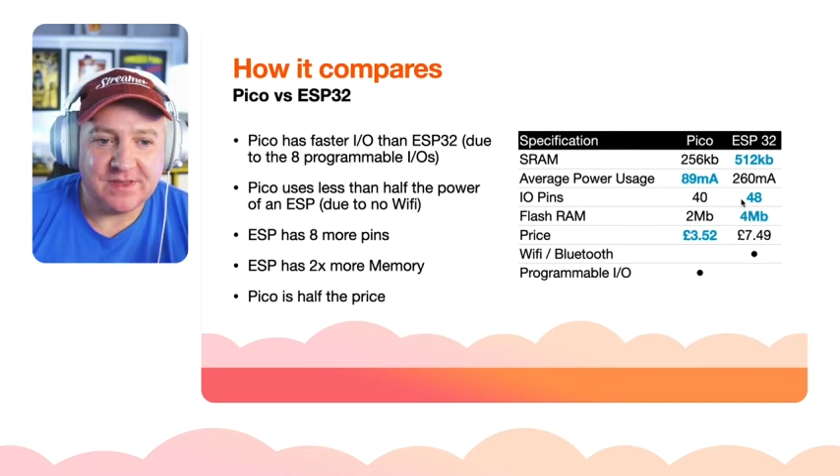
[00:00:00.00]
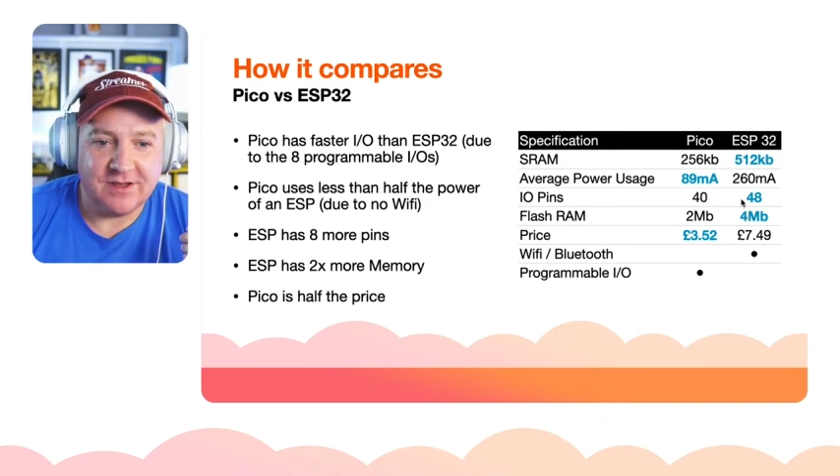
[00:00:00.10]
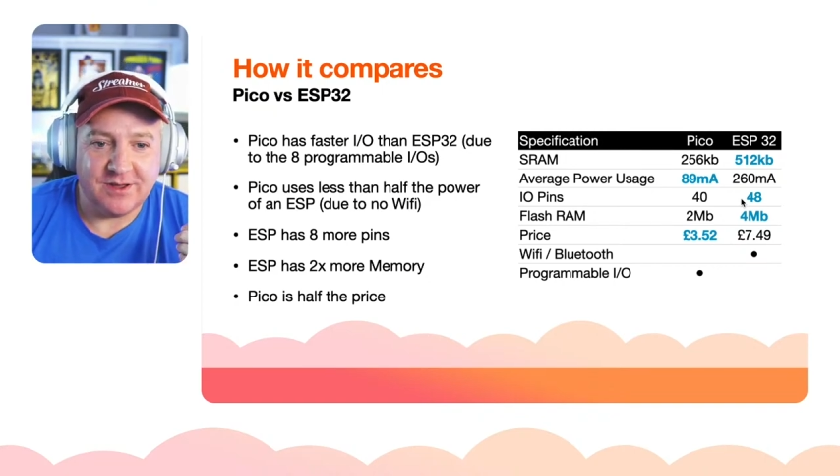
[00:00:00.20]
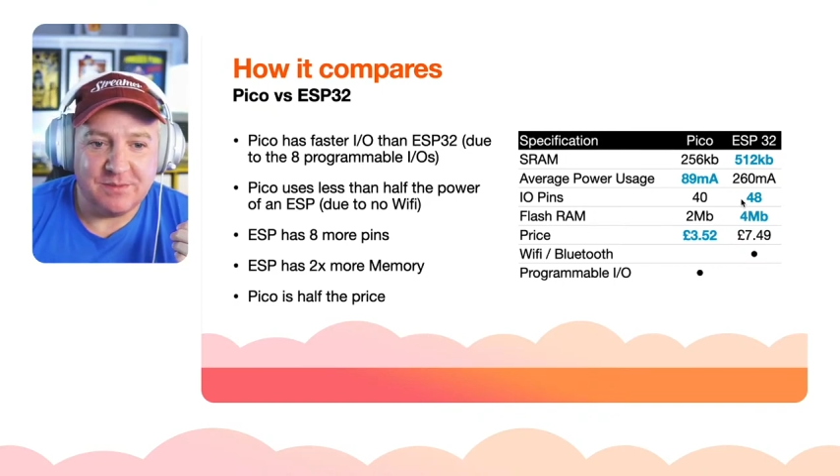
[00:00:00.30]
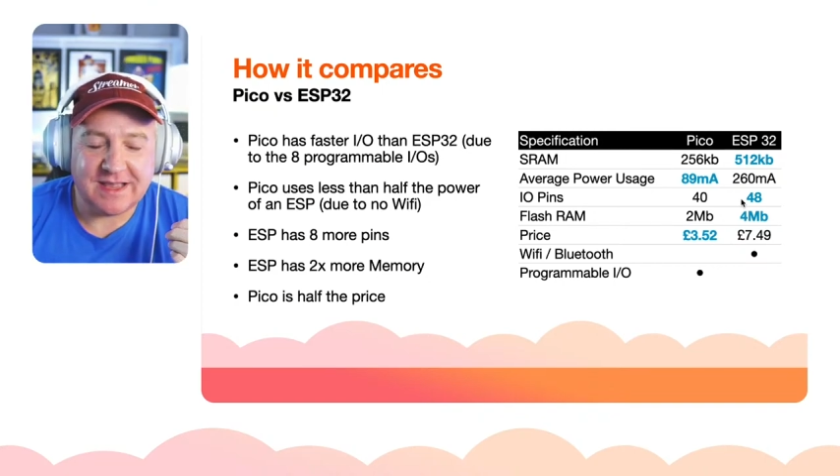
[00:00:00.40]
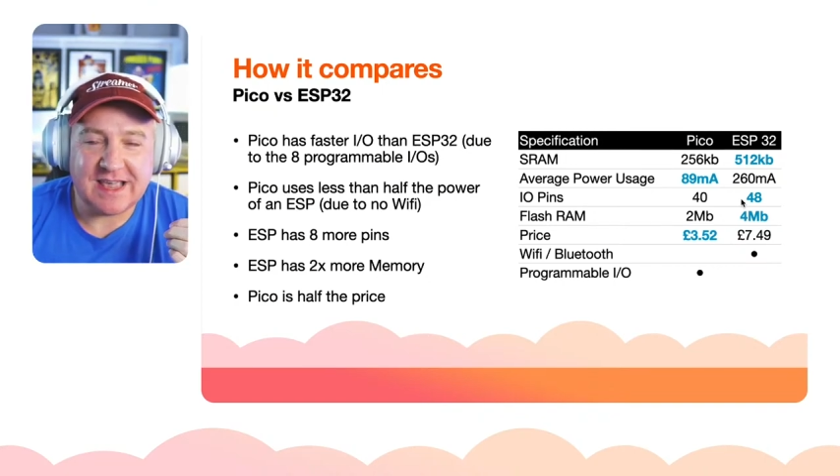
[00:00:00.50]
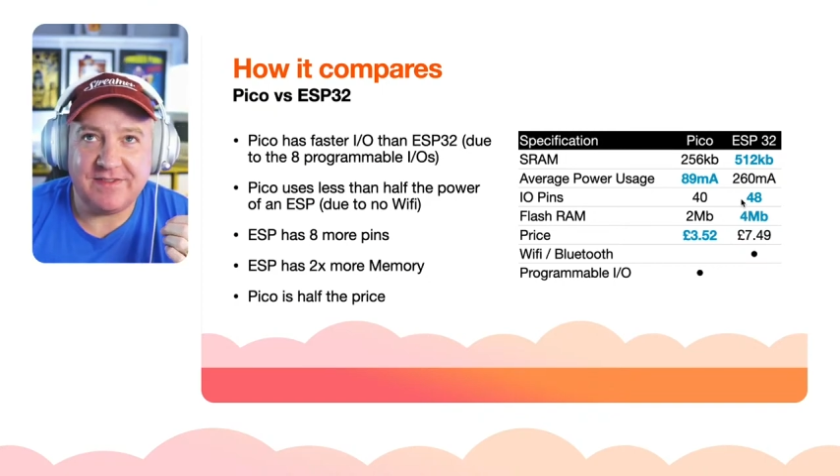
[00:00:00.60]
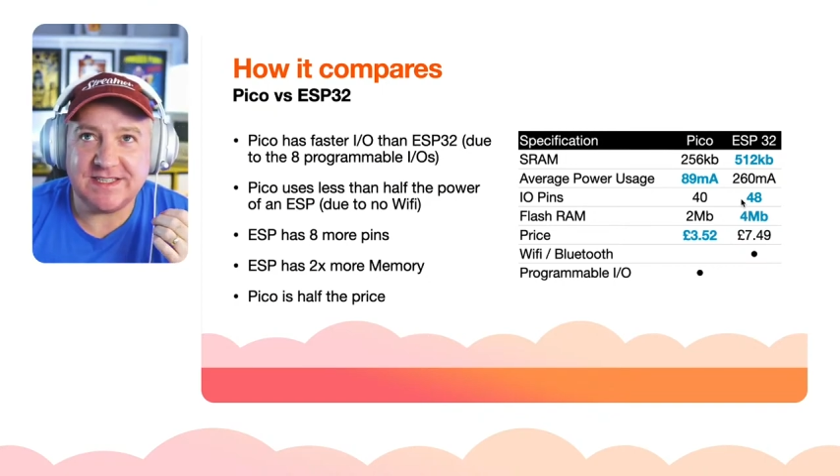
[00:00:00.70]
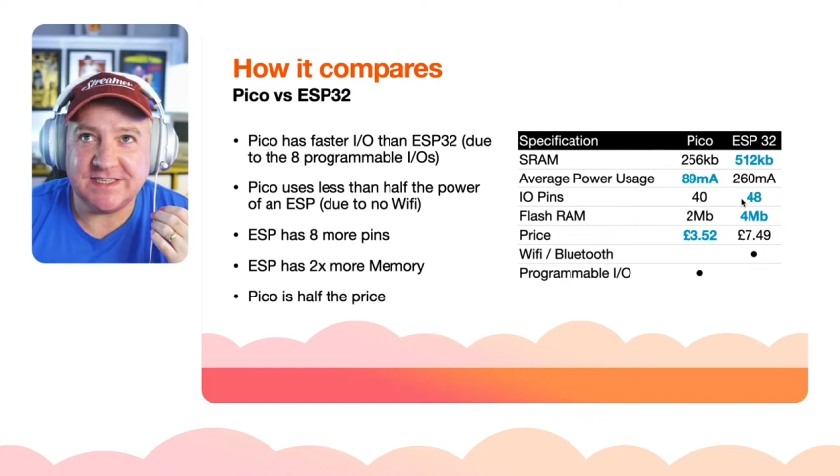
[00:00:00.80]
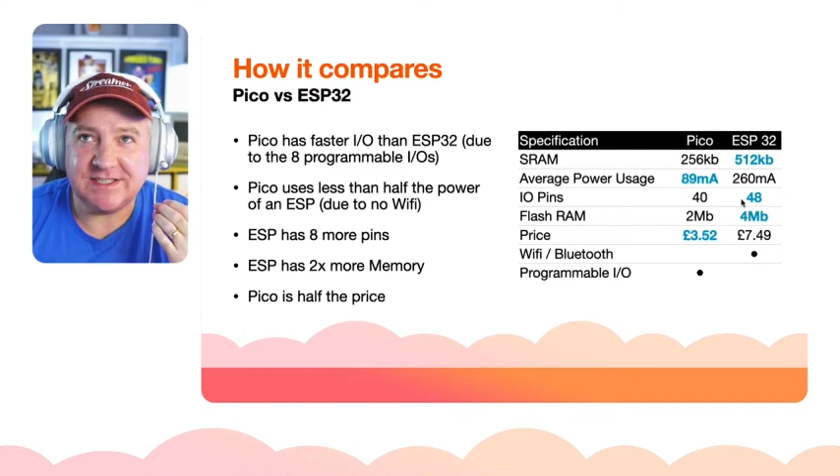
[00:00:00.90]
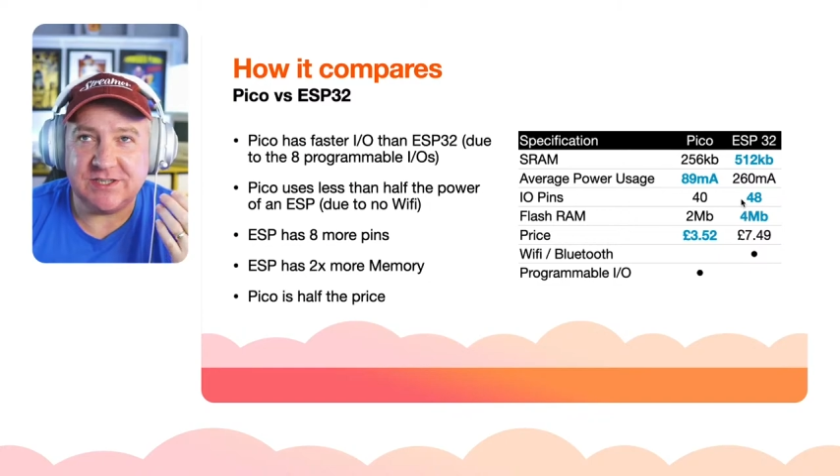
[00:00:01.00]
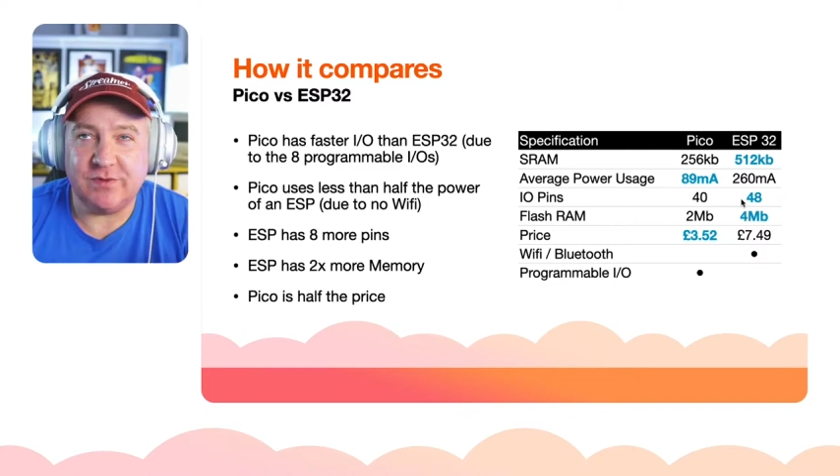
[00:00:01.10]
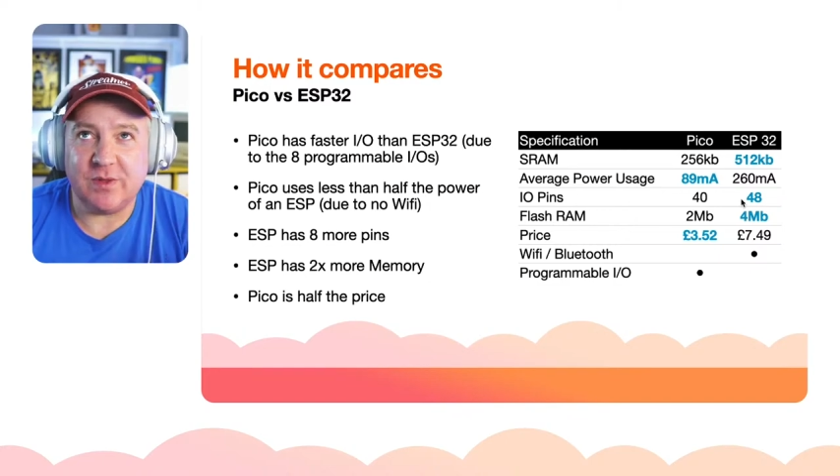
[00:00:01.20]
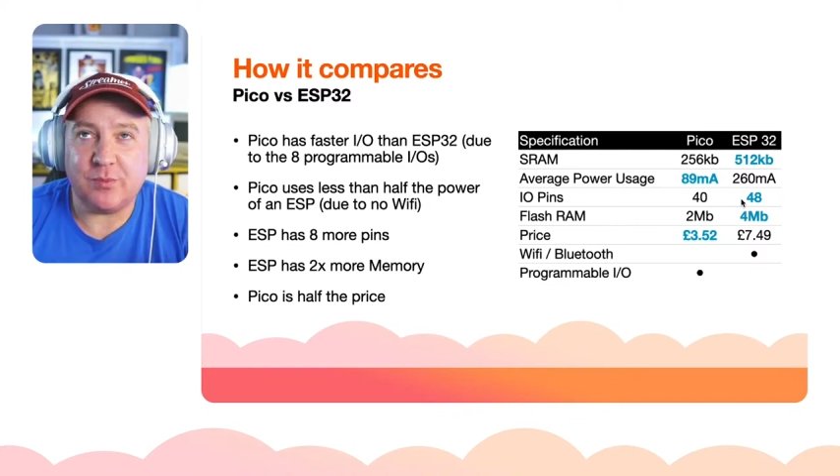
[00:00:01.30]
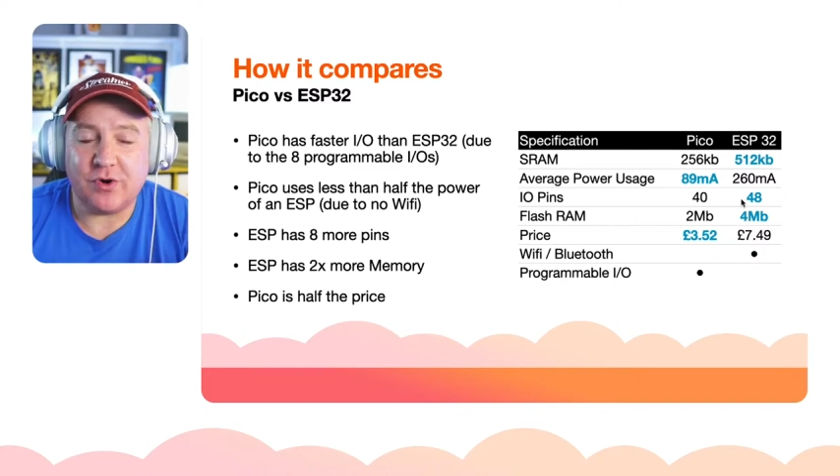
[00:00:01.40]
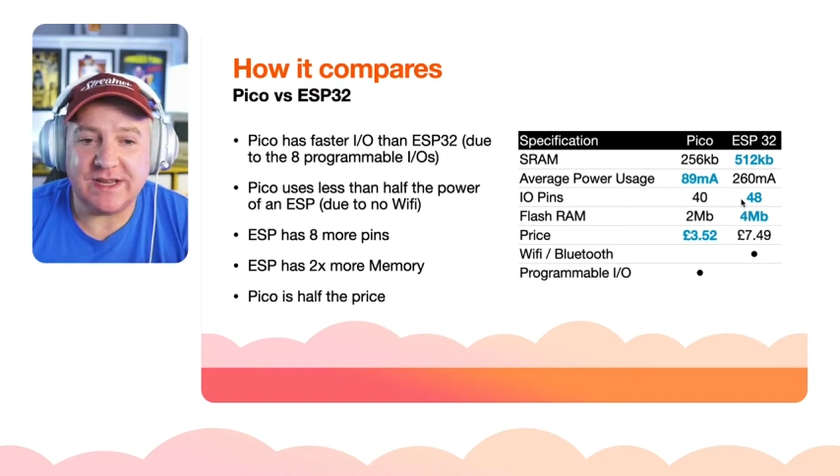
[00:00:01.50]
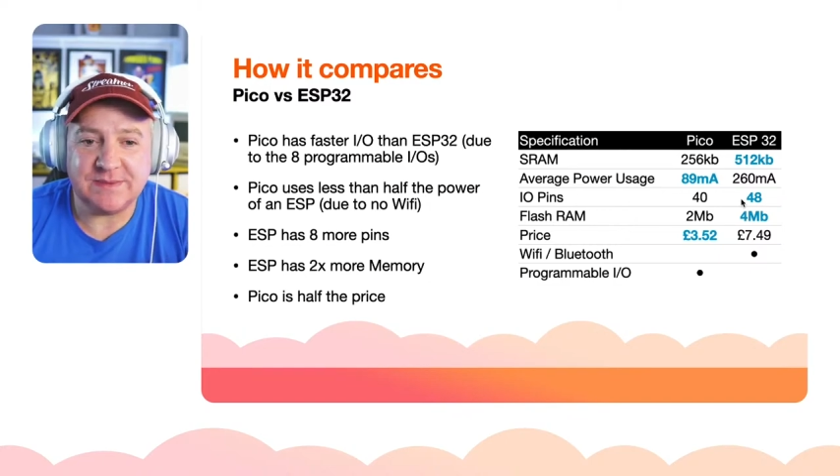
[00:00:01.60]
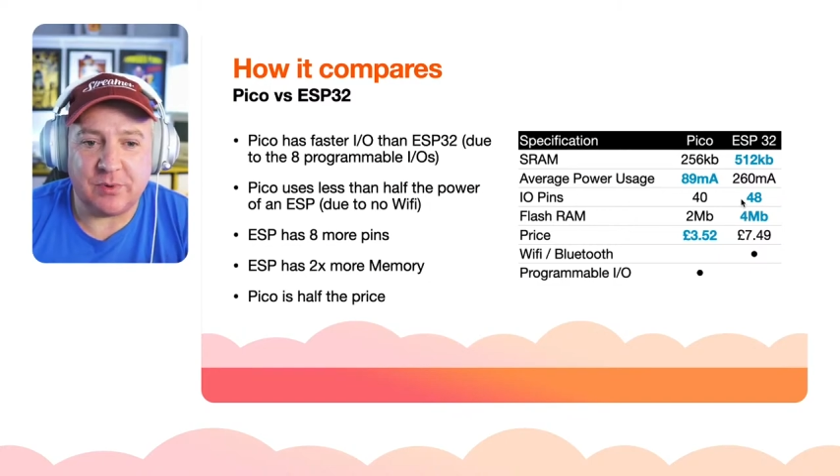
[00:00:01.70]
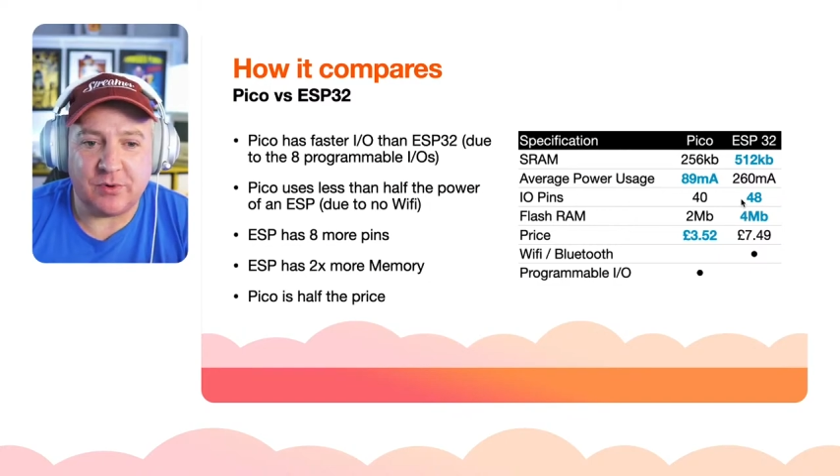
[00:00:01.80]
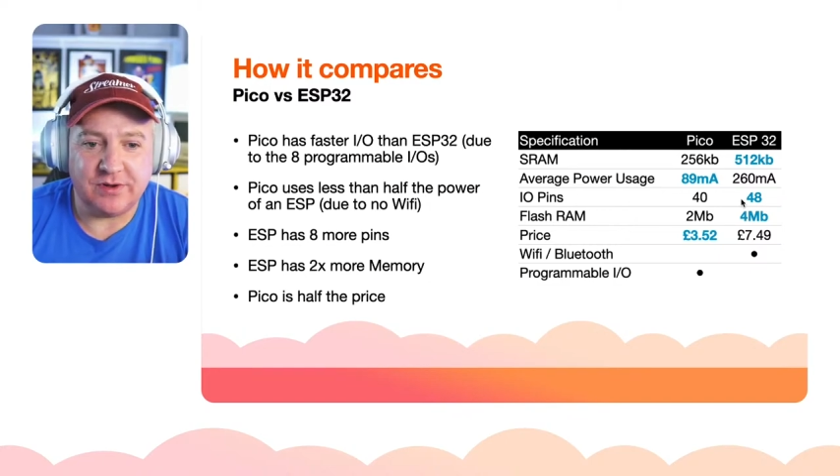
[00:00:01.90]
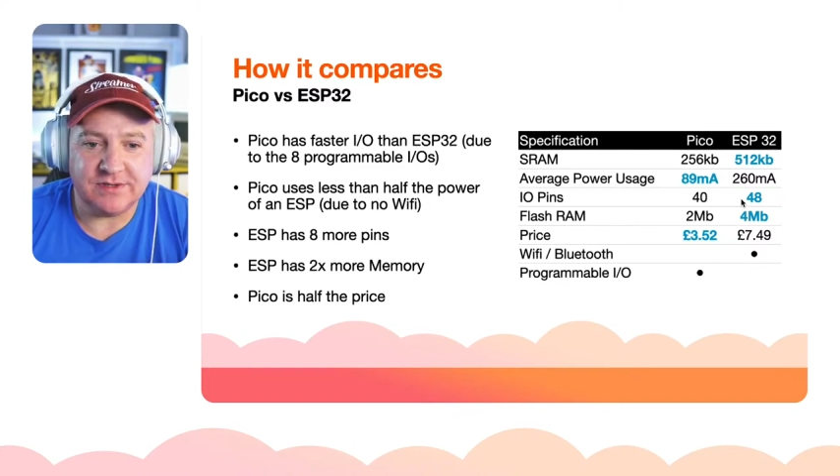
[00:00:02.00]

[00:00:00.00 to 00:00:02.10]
Again, this is to do with the price point.